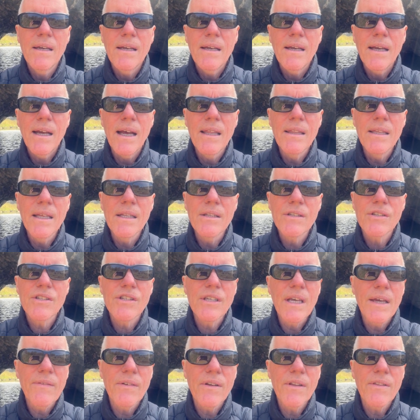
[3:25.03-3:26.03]
And then
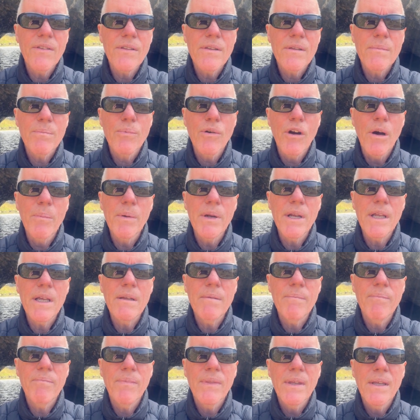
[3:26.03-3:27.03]
7th,
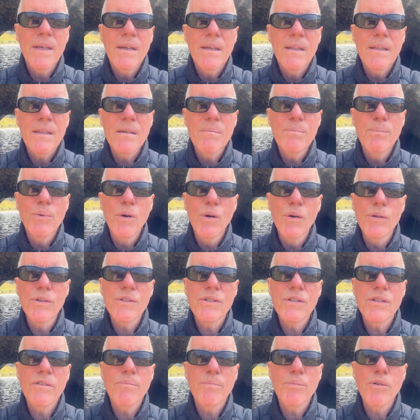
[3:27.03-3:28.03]
property, the
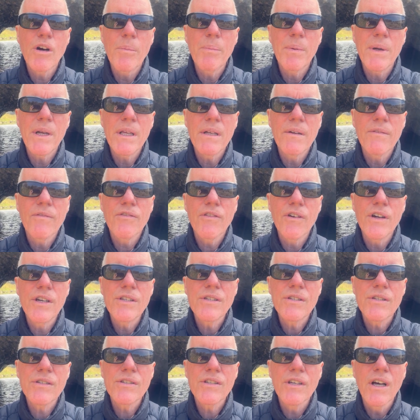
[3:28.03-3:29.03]
importance of property in free
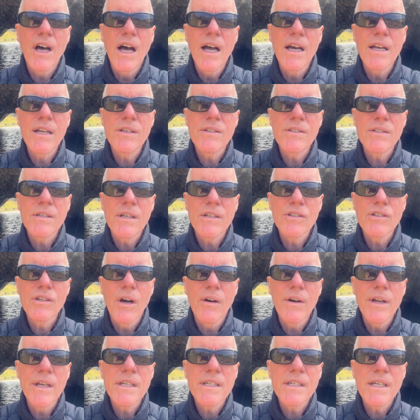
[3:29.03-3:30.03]
societies and its
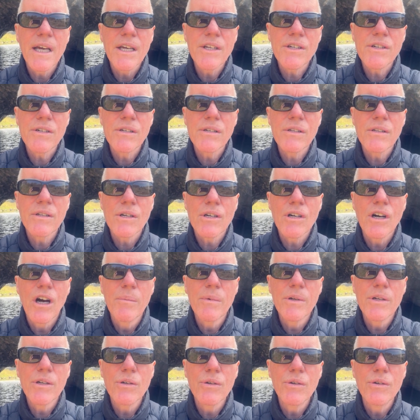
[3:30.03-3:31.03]
orientation to the
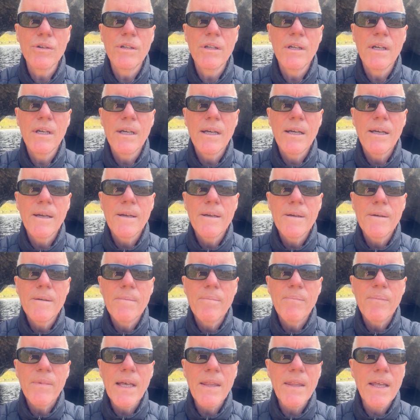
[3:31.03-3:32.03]
common good.
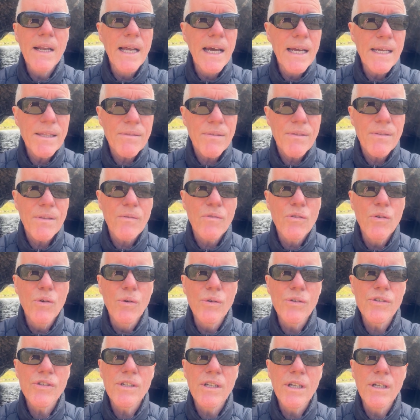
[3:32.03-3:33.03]
And then 8th, of
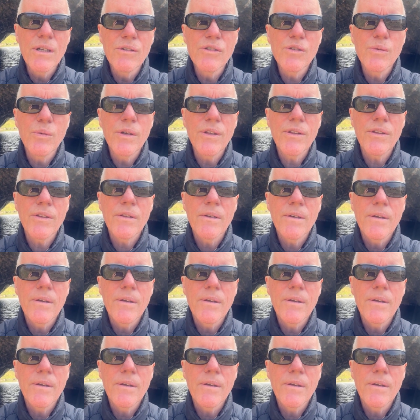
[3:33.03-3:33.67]
course, deals with